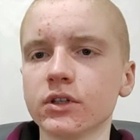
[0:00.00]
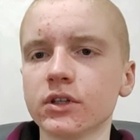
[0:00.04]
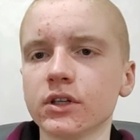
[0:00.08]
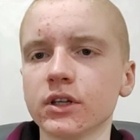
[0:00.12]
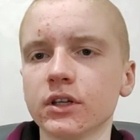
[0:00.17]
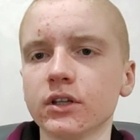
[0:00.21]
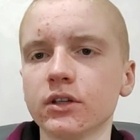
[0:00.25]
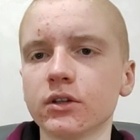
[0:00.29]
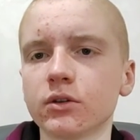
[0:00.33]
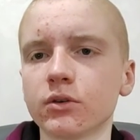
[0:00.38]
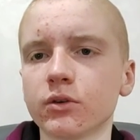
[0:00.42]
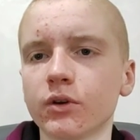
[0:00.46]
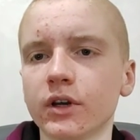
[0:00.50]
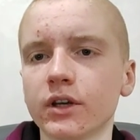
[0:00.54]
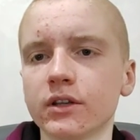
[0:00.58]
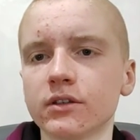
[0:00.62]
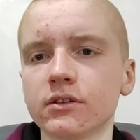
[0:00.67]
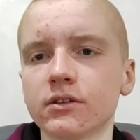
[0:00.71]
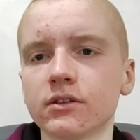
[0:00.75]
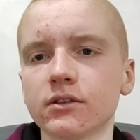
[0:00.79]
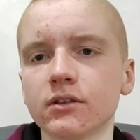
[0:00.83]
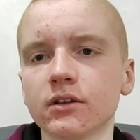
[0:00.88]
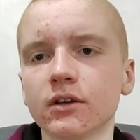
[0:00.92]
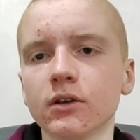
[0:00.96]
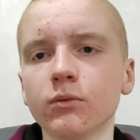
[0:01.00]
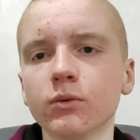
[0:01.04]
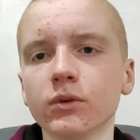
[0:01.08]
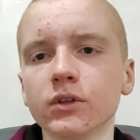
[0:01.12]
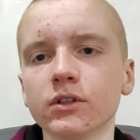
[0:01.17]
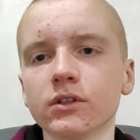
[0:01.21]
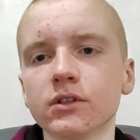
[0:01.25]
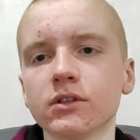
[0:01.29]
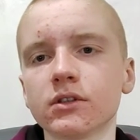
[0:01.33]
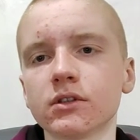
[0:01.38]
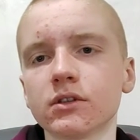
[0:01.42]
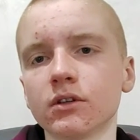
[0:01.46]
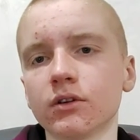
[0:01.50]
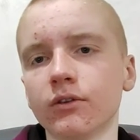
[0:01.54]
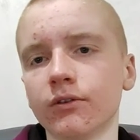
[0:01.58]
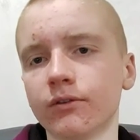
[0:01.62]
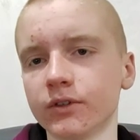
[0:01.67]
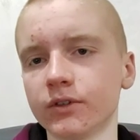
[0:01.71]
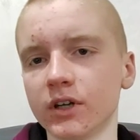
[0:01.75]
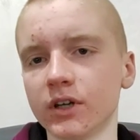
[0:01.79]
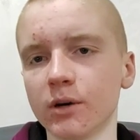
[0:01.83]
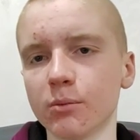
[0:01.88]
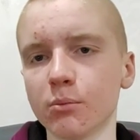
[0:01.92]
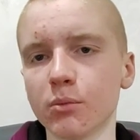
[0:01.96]
into a sequence of
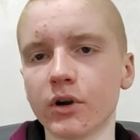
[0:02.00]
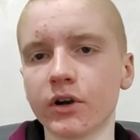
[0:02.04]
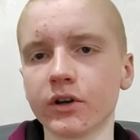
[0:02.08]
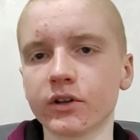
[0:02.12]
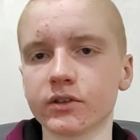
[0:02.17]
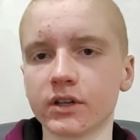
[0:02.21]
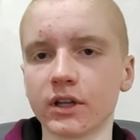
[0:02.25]
numbers